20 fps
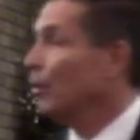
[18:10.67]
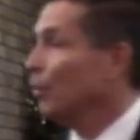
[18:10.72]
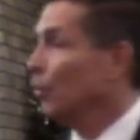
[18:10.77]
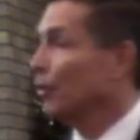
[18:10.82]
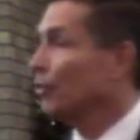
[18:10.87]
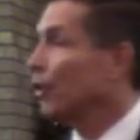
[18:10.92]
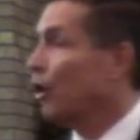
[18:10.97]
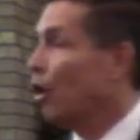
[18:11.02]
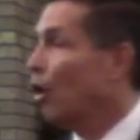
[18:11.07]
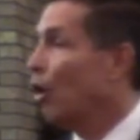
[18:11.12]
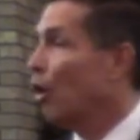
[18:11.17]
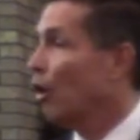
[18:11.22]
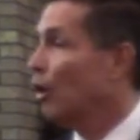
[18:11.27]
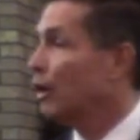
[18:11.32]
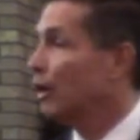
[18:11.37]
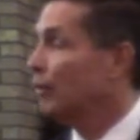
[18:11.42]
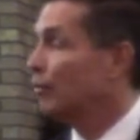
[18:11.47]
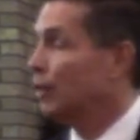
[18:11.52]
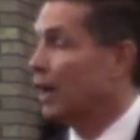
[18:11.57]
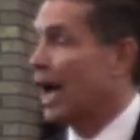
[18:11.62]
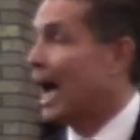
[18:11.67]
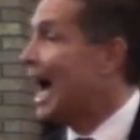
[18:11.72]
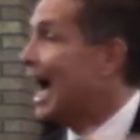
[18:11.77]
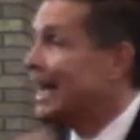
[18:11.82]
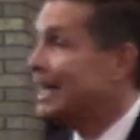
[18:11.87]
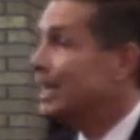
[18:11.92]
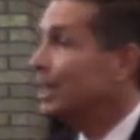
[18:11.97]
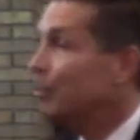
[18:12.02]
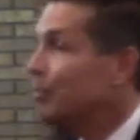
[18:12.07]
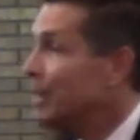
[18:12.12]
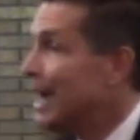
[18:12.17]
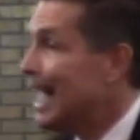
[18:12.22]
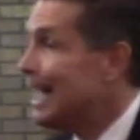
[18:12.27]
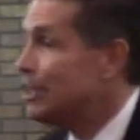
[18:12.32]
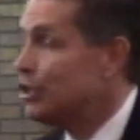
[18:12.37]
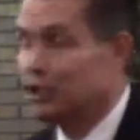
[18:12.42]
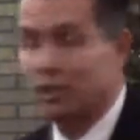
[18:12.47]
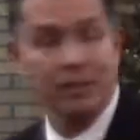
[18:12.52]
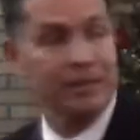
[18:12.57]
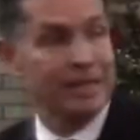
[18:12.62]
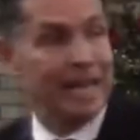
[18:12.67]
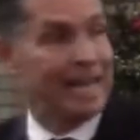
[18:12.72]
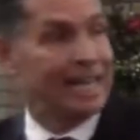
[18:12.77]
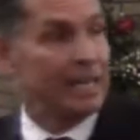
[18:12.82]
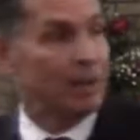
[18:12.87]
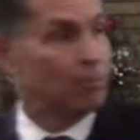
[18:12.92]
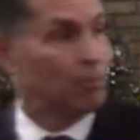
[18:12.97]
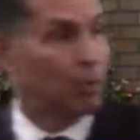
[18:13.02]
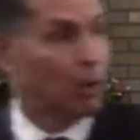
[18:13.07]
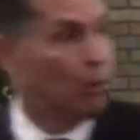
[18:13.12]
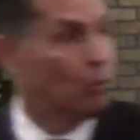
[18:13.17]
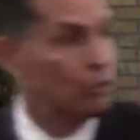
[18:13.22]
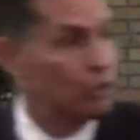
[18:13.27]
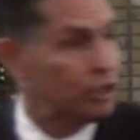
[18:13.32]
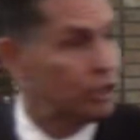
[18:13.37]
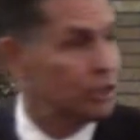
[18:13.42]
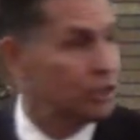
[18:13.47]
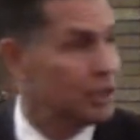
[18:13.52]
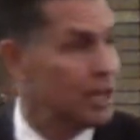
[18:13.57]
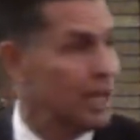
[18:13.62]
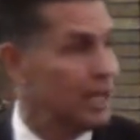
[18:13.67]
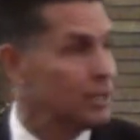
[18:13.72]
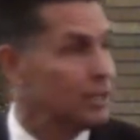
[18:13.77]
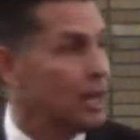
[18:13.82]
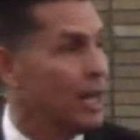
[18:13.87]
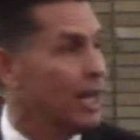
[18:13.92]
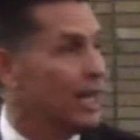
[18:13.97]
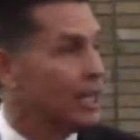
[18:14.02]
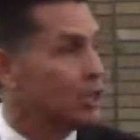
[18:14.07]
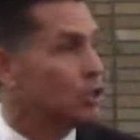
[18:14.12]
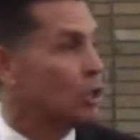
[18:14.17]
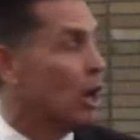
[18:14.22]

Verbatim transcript: with a heart of condemnation that He approaches us, it's a